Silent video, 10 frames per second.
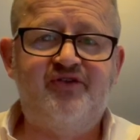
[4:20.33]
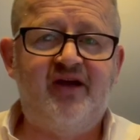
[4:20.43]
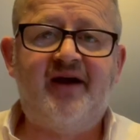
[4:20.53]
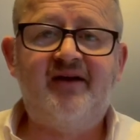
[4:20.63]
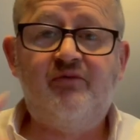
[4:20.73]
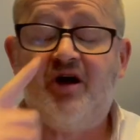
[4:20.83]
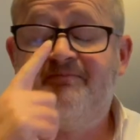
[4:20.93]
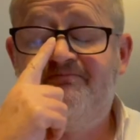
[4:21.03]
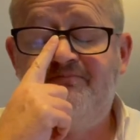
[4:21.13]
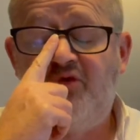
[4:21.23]
it. I don't know why
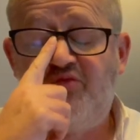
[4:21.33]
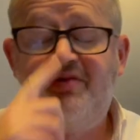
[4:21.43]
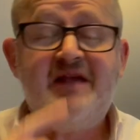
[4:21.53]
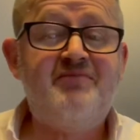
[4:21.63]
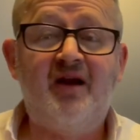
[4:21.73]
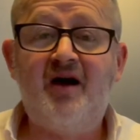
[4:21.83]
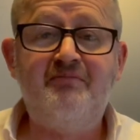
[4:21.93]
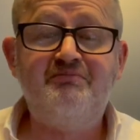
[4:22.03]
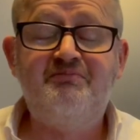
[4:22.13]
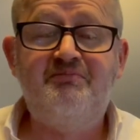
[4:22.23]
more people
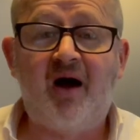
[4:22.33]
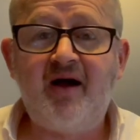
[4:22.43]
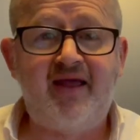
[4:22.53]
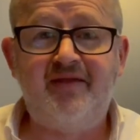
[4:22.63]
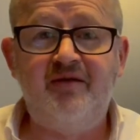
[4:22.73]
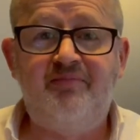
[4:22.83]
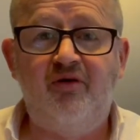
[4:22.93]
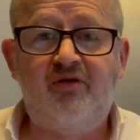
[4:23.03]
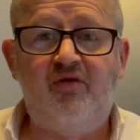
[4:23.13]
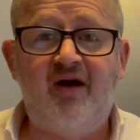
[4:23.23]
aren't buying the
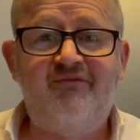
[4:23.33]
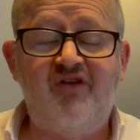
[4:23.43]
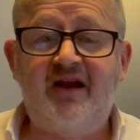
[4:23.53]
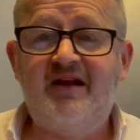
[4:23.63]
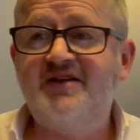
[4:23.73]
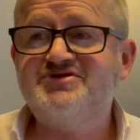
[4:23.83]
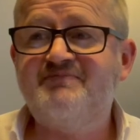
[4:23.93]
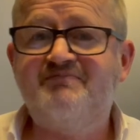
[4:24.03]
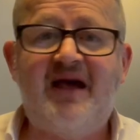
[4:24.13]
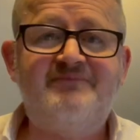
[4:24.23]
book, quite frankly. It's an
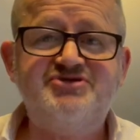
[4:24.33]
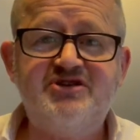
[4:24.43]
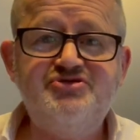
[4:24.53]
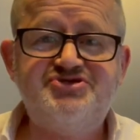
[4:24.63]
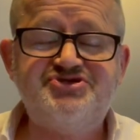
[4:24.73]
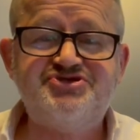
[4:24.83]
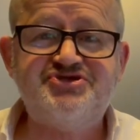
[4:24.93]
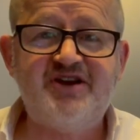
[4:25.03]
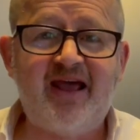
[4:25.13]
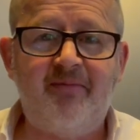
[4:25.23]
absolute
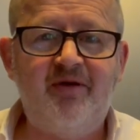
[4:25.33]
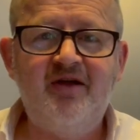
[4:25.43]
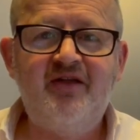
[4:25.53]
snip.